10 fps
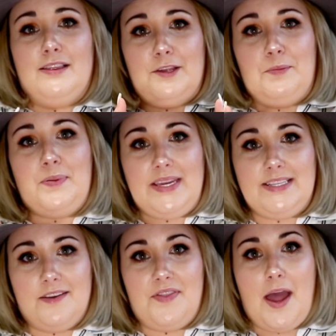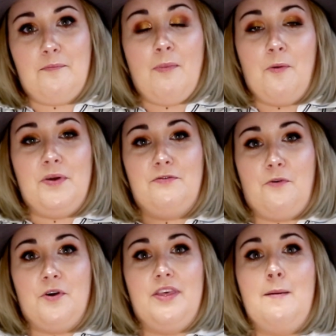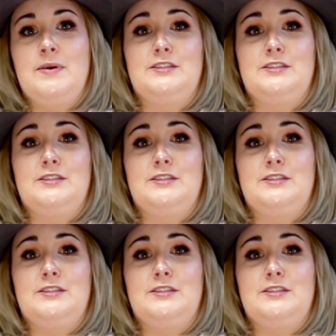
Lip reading: little piece of that moment for them.